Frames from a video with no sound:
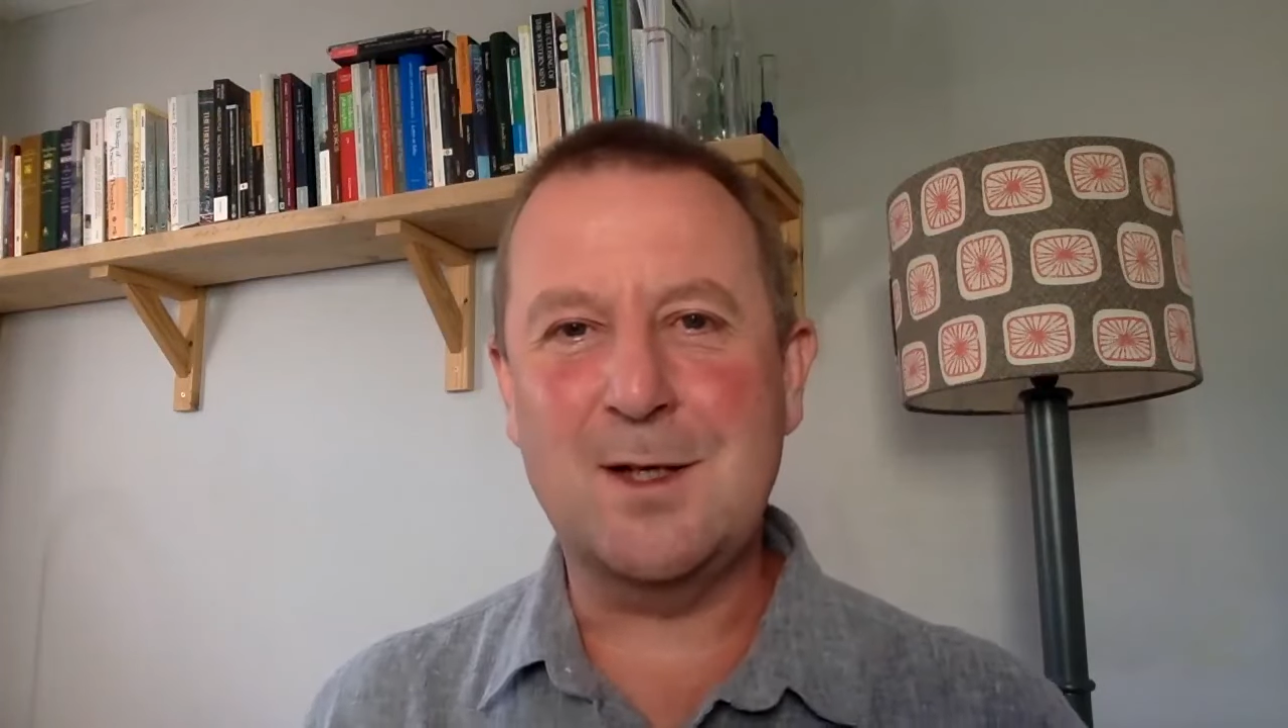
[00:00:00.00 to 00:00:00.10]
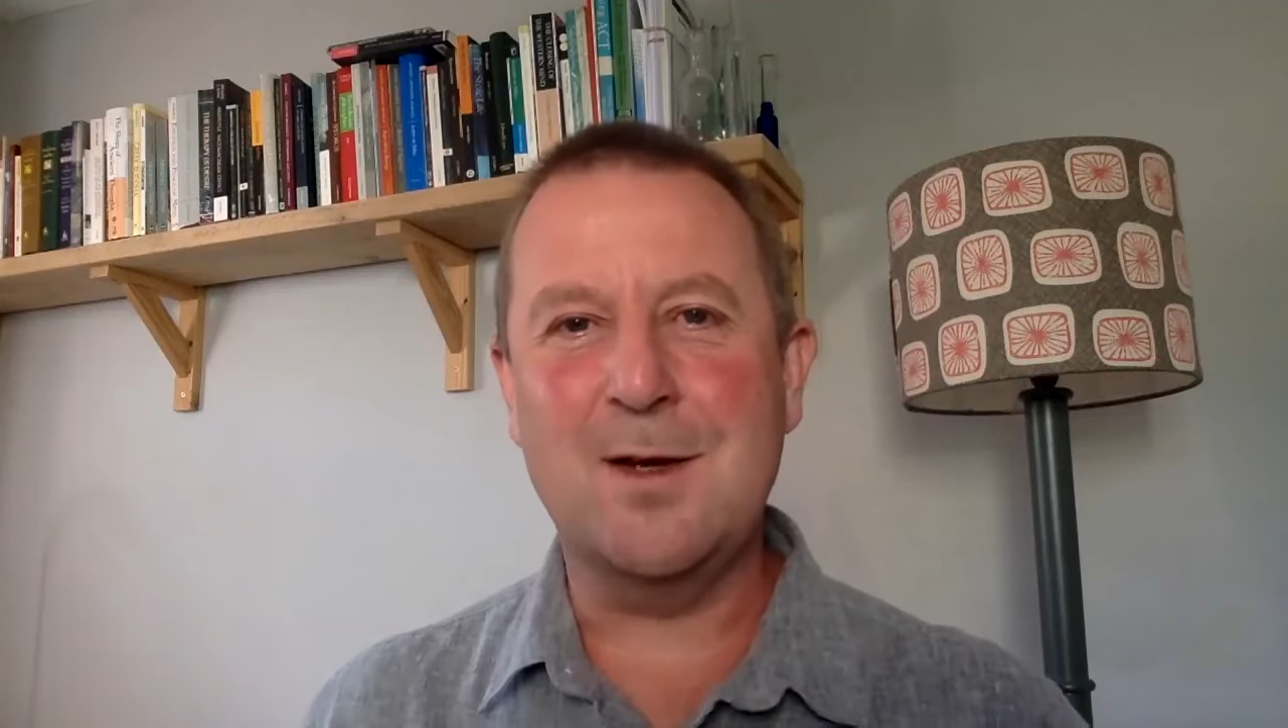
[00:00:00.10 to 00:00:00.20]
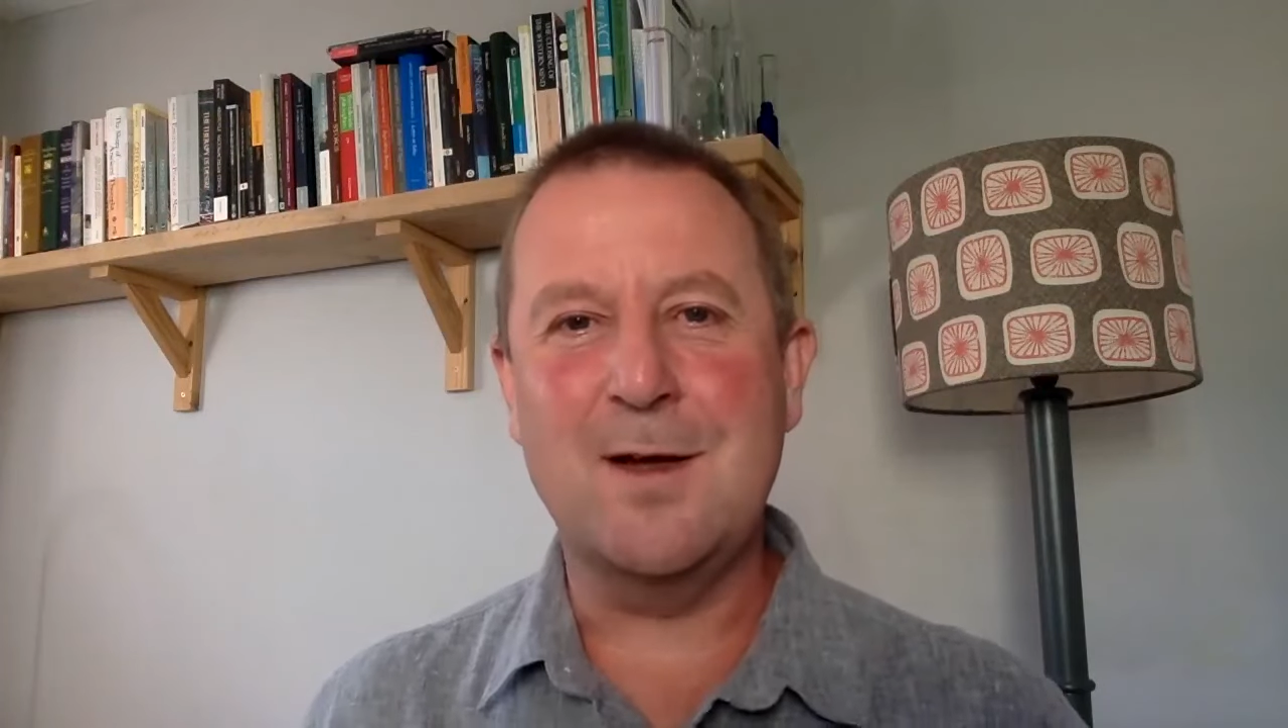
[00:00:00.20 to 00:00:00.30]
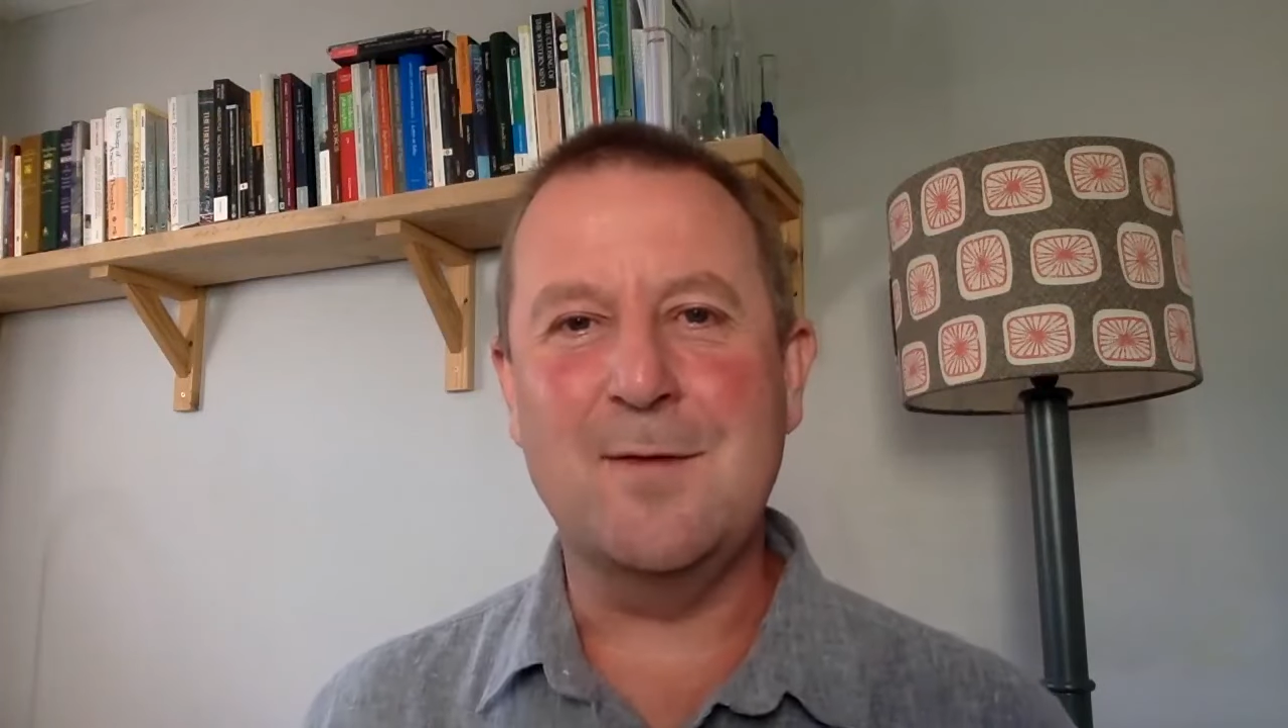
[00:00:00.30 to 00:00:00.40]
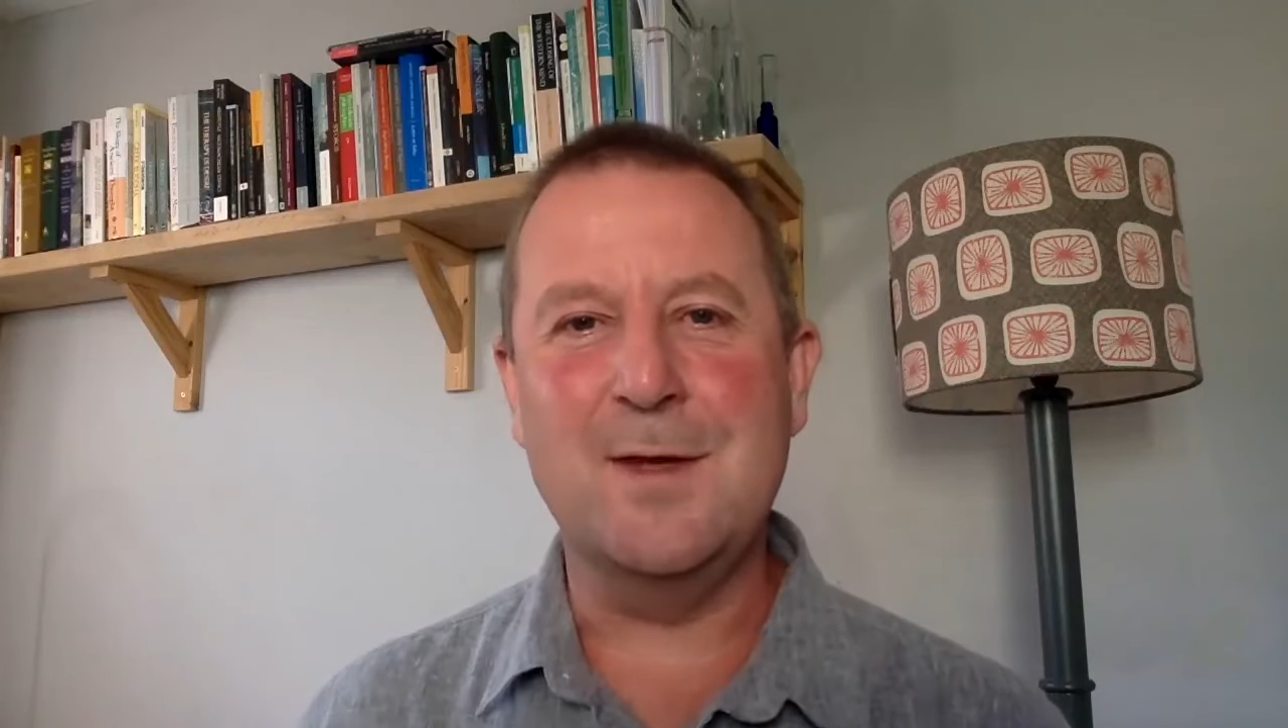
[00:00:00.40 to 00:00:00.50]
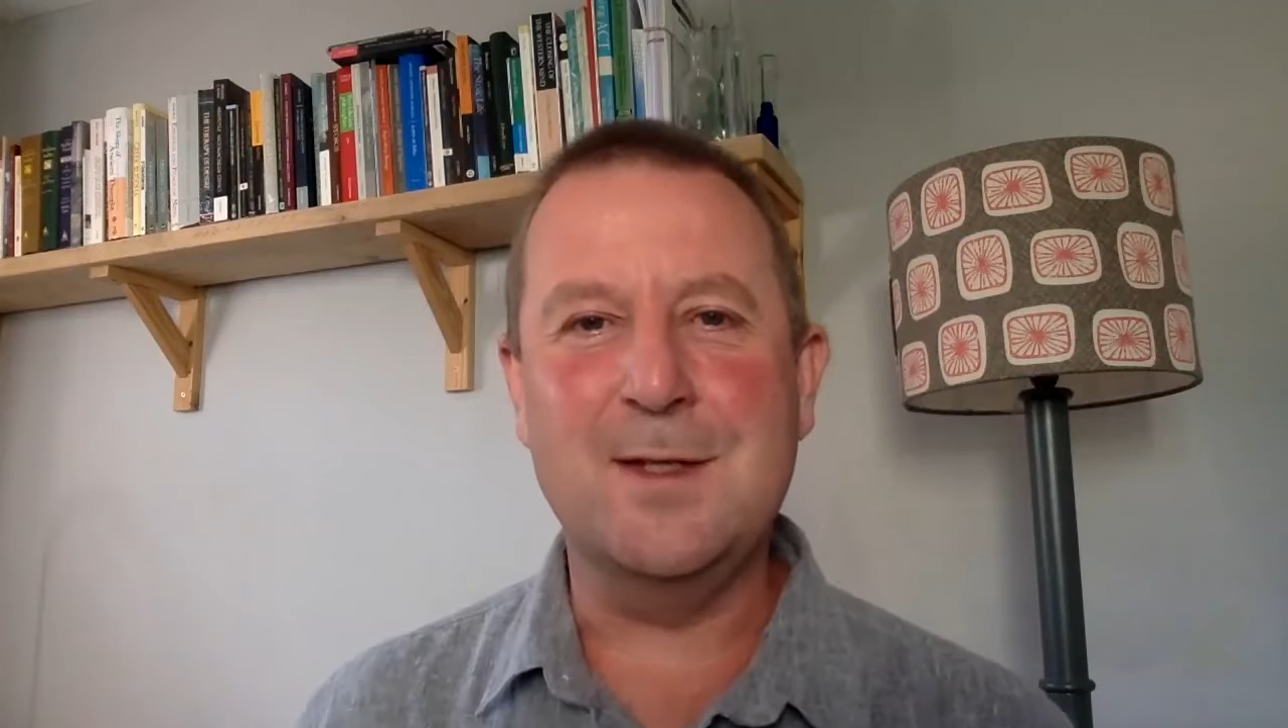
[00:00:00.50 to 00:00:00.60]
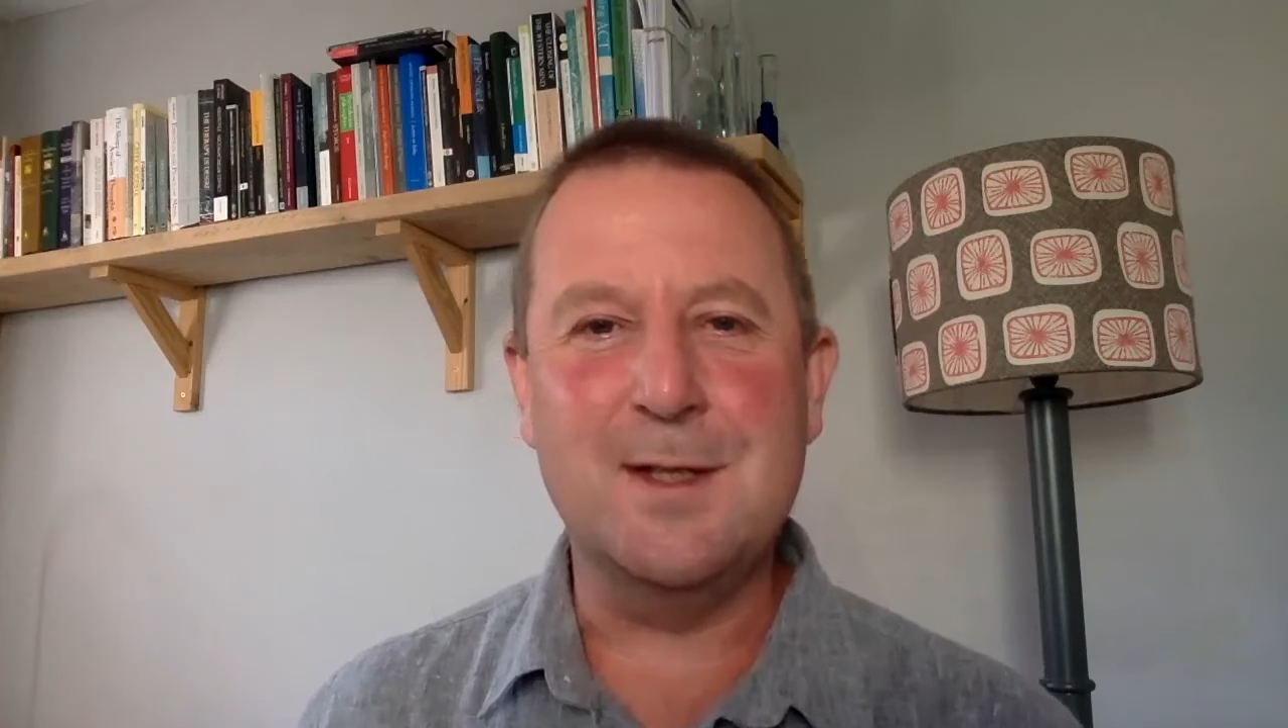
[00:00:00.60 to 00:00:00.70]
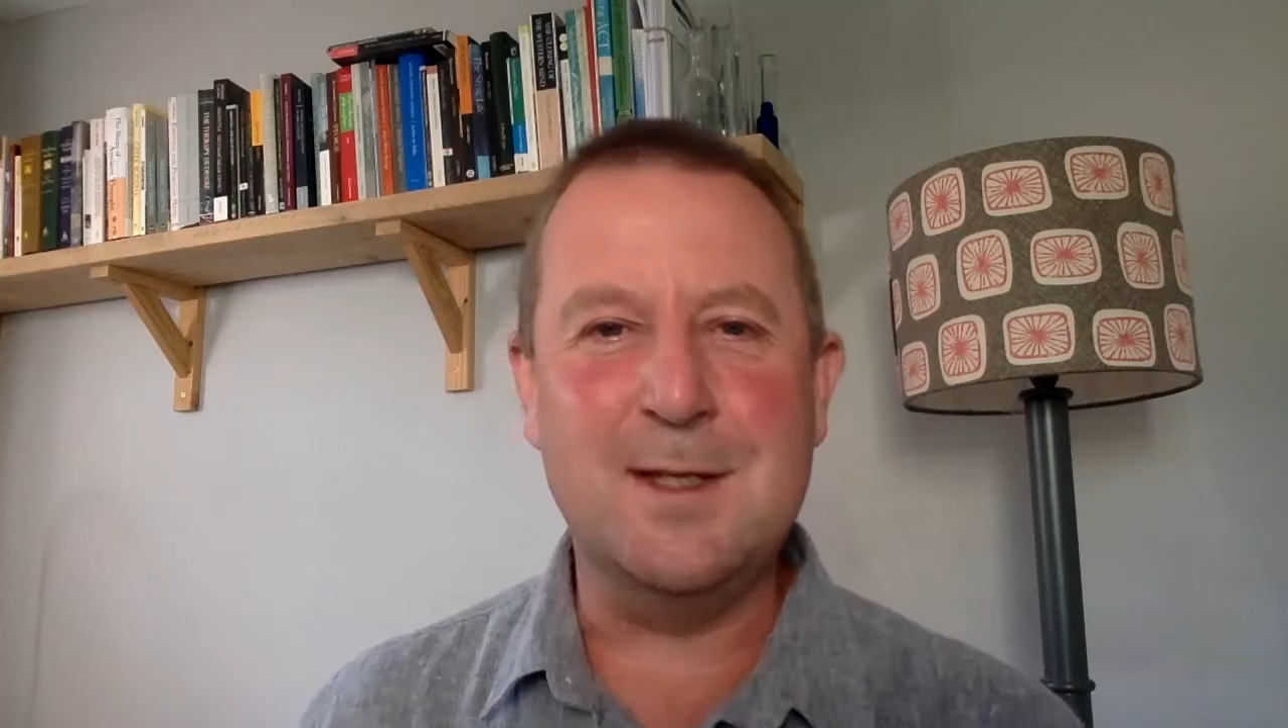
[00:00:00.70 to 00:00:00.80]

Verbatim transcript: life is,